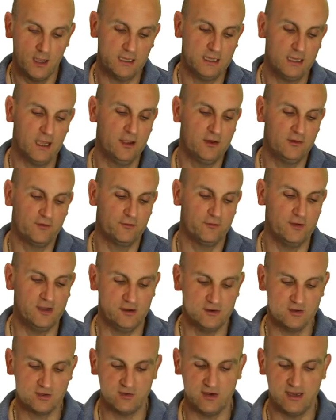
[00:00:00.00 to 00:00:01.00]
I'm going to
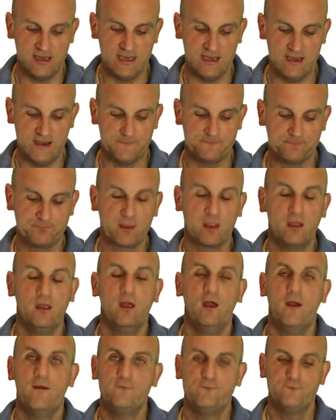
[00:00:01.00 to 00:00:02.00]
reiterate here.
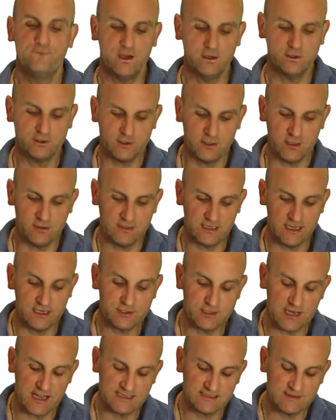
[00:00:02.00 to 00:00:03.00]
Function
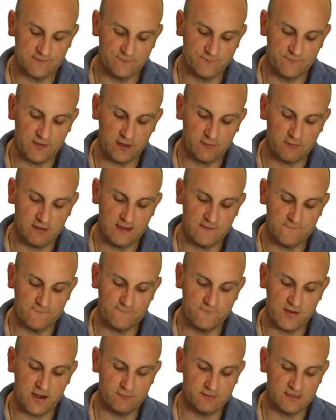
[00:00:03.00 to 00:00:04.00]
notation has a very,
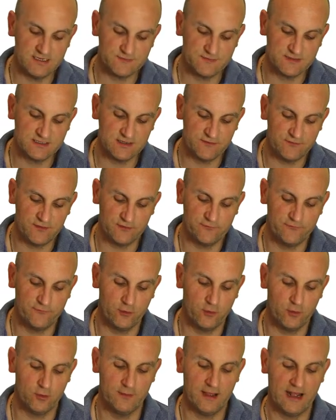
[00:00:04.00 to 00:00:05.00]
very specific
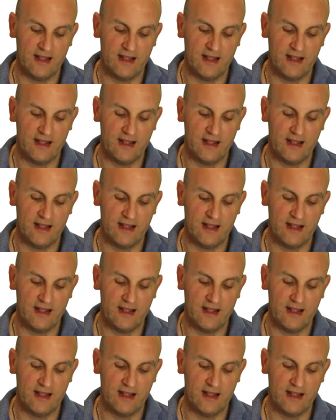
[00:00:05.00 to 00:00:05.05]
form,